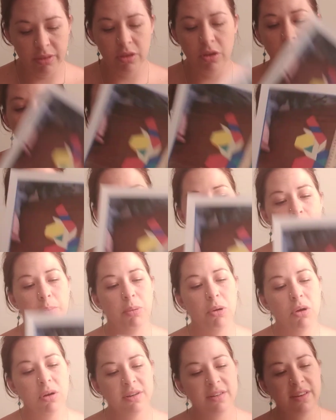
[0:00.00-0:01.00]
you could get the
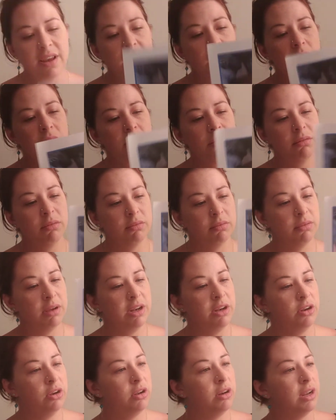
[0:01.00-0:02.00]
blocks out,
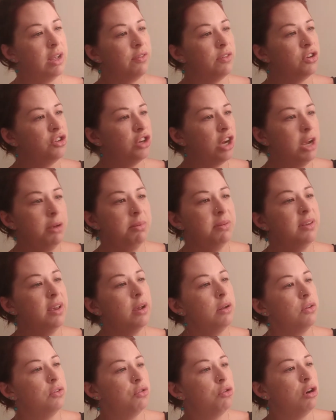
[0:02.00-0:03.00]
and you could get the shapes
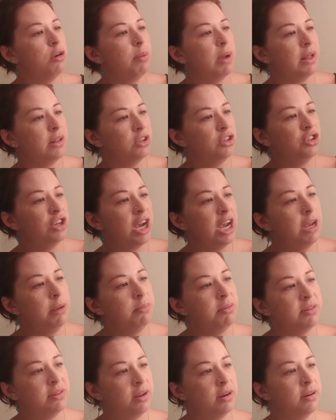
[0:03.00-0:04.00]
out, talk about
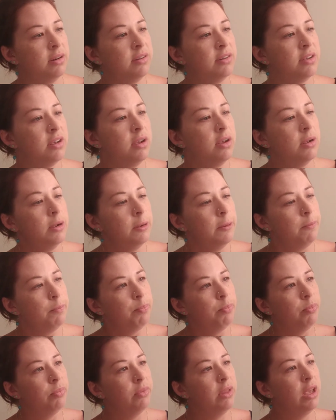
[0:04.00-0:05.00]
shapes, and
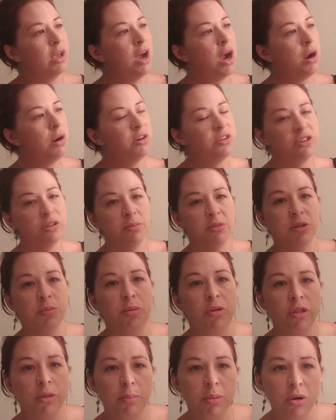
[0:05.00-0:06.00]
encourage them to
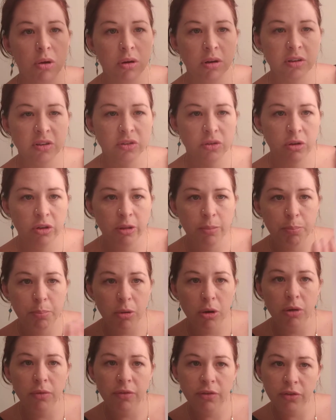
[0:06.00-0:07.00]
put the blocks on
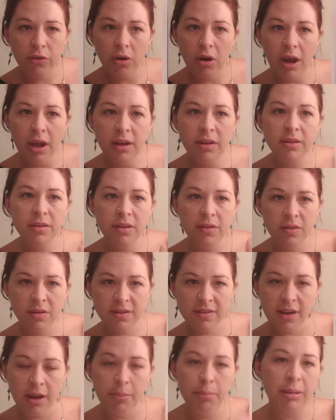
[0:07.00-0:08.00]
both sides in the
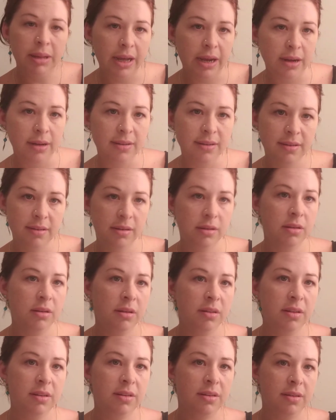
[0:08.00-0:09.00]
same place.
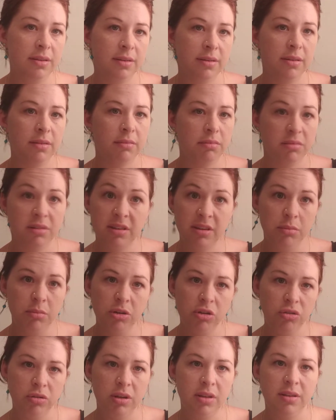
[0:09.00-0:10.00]
This is
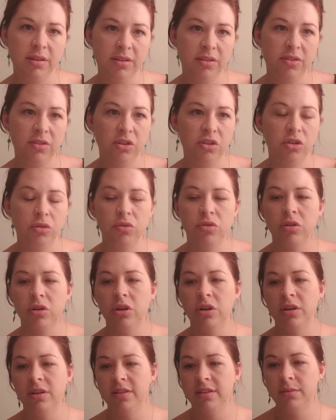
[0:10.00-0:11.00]
symmetry. This is the children
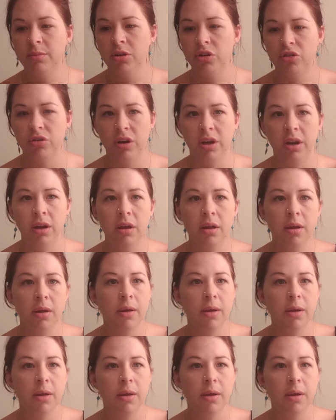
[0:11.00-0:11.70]
learning symmetry.